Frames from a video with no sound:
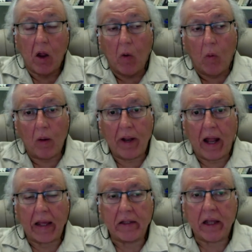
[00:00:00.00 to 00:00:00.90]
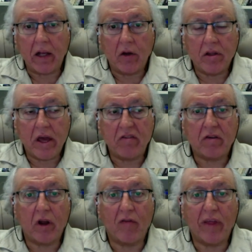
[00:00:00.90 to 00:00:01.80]
Well, I mean, I can tell you in the
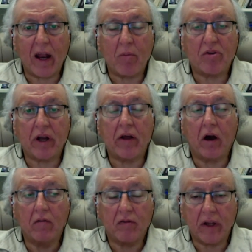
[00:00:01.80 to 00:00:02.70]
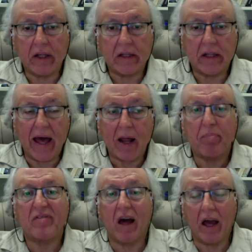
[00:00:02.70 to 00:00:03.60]
history of the Arab-Israeli conflict, the Arab
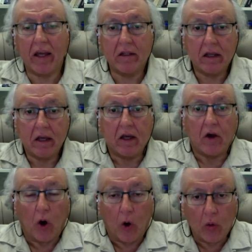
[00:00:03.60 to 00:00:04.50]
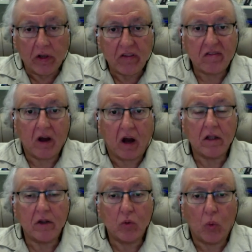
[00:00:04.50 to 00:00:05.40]
side only
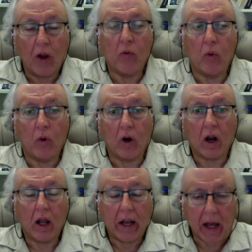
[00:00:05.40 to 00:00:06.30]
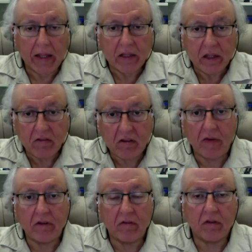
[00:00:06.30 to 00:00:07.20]
started one war,
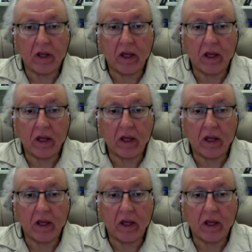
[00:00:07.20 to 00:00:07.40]
1973.